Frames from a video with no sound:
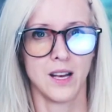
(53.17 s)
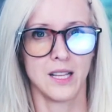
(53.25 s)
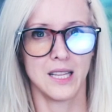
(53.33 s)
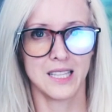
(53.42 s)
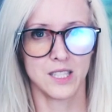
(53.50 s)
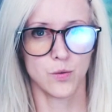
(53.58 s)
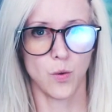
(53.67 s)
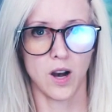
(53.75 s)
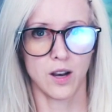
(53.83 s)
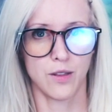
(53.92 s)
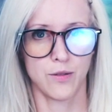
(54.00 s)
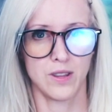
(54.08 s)
let's
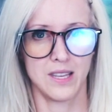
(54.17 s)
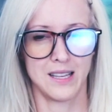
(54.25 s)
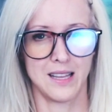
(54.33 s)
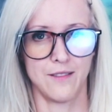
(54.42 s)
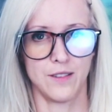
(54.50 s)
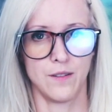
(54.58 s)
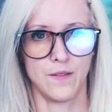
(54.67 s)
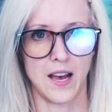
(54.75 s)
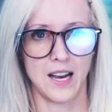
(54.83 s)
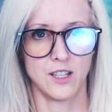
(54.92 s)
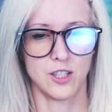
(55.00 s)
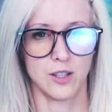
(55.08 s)
walk through the 11
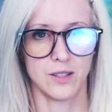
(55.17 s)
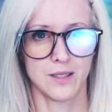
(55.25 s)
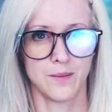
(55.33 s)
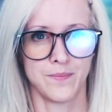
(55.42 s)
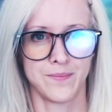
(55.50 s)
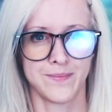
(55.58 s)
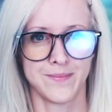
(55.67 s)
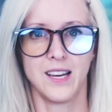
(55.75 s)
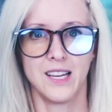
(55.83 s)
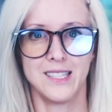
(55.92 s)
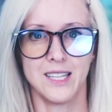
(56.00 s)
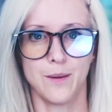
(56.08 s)
factors.
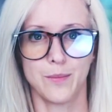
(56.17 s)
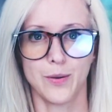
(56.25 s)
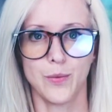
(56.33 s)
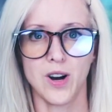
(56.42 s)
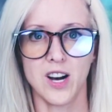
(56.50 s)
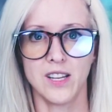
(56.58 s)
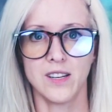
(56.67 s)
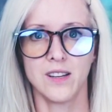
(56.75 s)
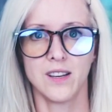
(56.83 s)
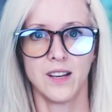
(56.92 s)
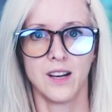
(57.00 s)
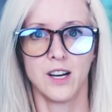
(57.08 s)
Number 1,
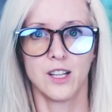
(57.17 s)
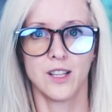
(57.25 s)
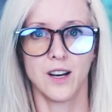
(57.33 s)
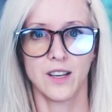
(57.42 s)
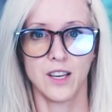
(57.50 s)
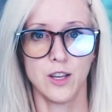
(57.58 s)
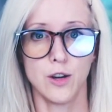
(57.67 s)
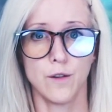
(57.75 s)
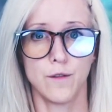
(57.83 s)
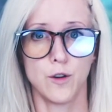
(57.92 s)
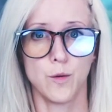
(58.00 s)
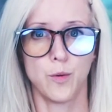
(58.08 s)
lock in your
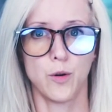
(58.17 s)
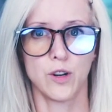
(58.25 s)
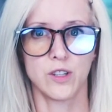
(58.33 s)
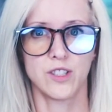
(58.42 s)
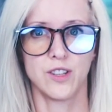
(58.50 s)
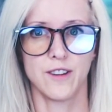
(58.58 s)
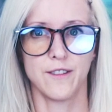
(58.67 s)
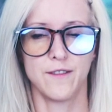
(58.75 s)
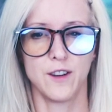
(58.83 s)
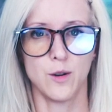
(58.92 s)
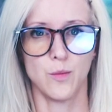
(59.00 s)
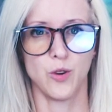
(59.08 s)
viewport to the
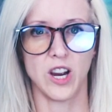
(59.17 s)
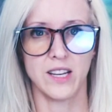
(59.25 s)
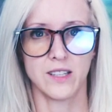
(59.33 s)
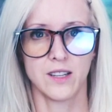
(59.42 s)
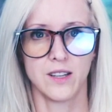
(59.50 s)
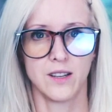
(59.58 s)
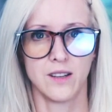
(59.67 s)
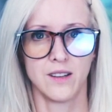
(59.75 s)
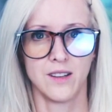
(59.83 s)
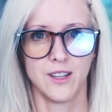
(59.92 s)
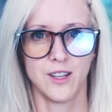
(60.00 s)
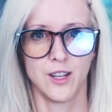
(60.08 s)
film rate.
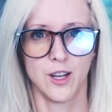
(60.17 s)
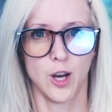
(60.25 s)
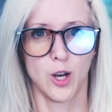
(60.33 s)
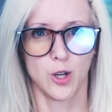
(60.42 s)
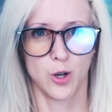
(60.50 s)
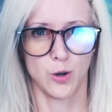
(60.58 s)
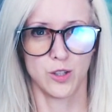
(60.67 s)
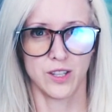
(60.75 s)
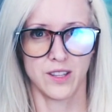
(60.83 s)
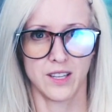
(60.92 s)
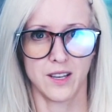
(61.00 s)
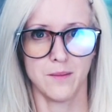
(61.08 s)
Go to
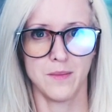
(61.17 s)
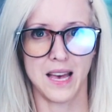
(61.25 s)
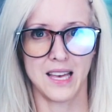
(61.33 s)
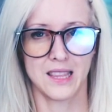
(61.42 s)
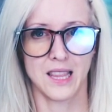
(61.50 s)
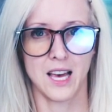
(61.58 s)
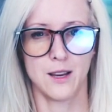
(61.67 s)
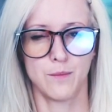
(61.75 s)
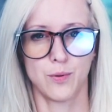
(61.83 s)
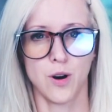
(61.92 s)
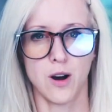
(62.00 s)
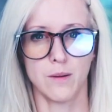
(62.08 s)
the command line
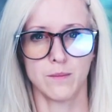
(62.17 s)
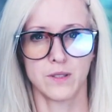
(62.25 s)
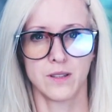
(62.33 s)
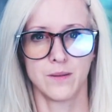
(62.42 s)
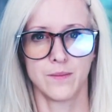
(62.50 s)
prompt.